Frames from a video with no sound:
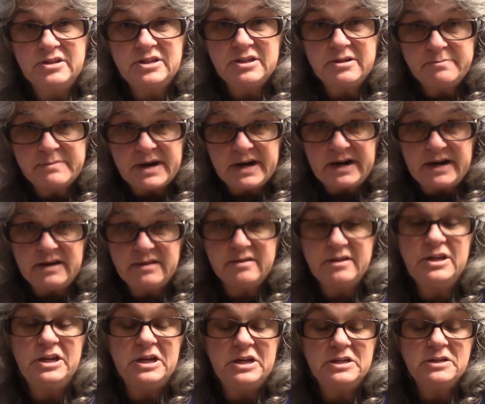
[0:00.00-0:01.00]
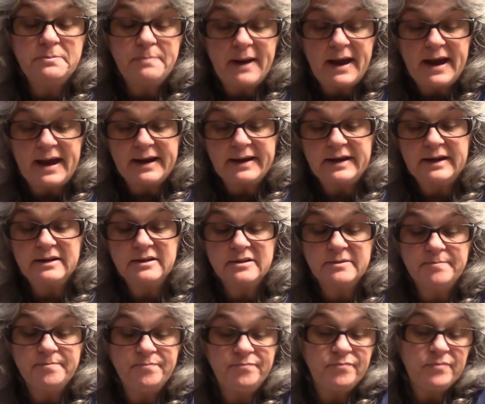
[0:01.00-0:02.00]
to make the yeast packet.
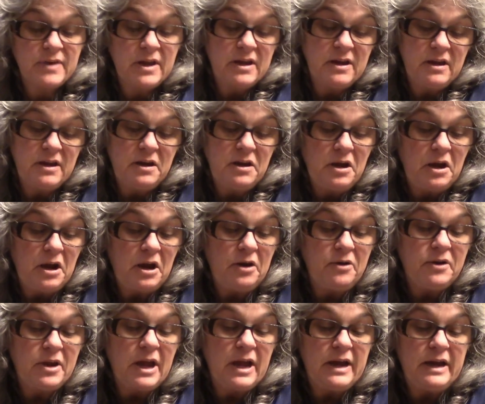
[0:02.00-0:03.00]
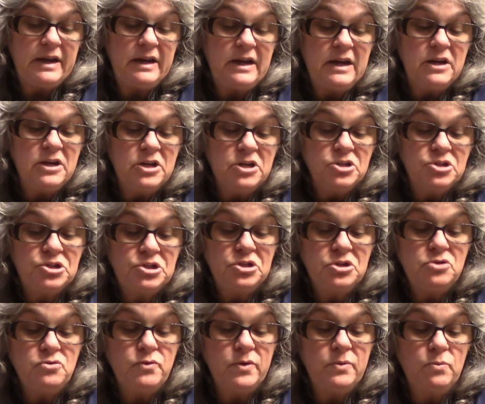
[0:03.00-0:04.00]
Okay,
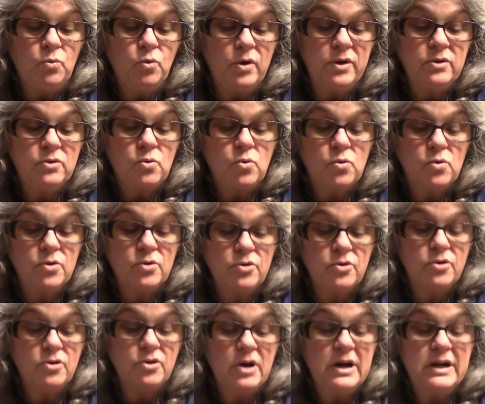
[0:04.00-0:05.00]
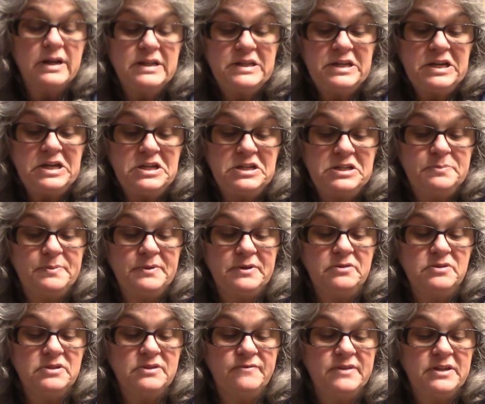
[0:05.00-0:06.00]
2 1/4
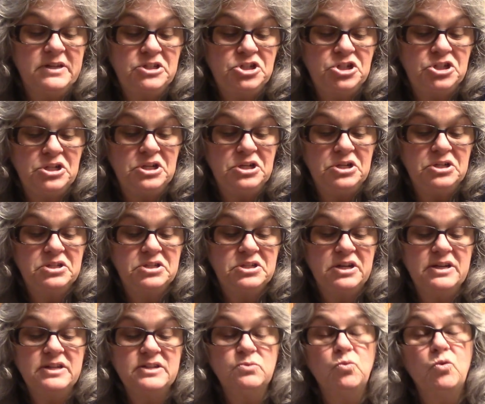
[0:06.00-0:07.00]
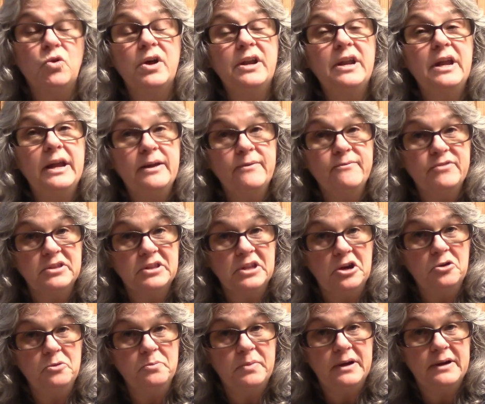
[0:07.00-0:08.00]
teaspoons of this yeast is 1
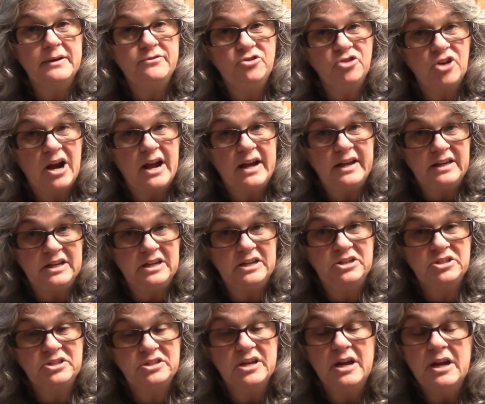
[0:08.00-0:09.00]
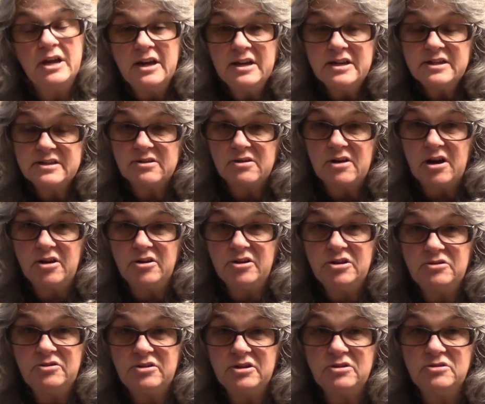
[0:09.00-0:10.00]
envelope of dry yeast. So all
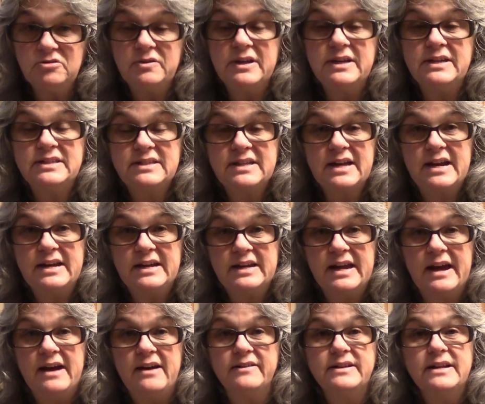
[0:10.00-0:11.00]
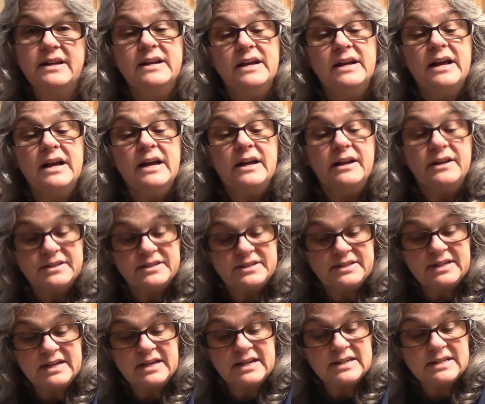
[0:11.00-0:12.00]
you do is take out
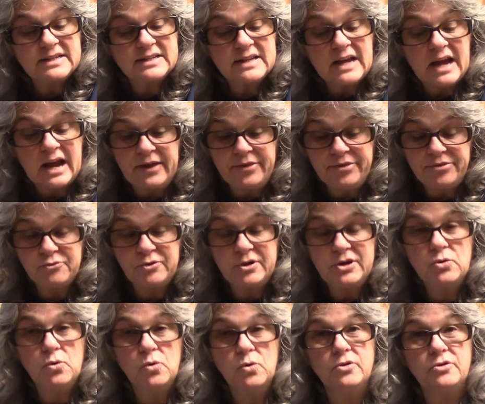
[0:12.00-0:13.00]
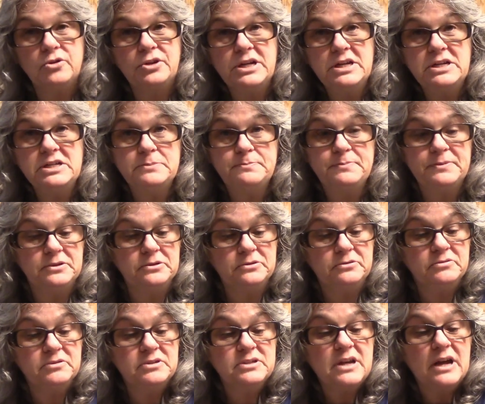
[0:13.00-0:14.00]
6 3/4
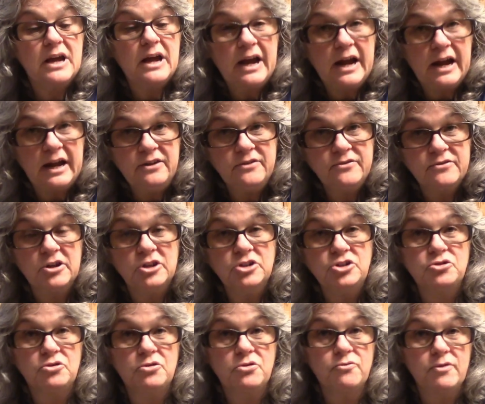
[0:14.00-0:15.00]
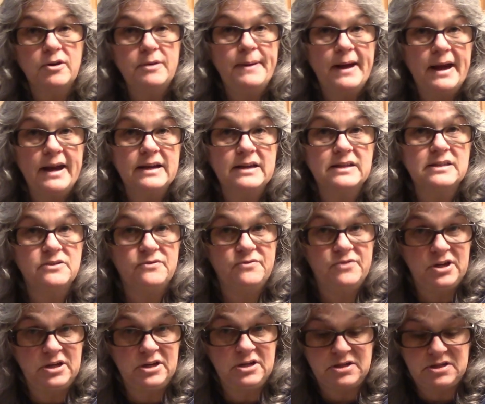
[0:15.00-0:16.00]
teaspoons and you've got your 3 packets of
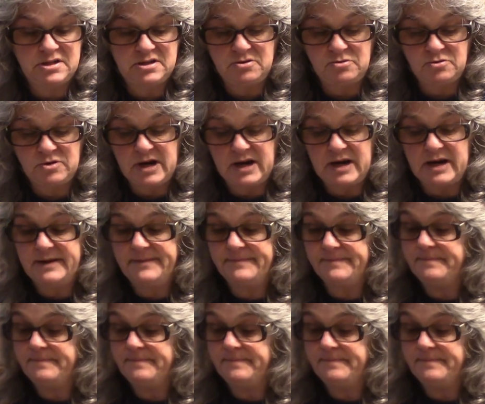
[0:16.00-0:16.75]
yeast, okay?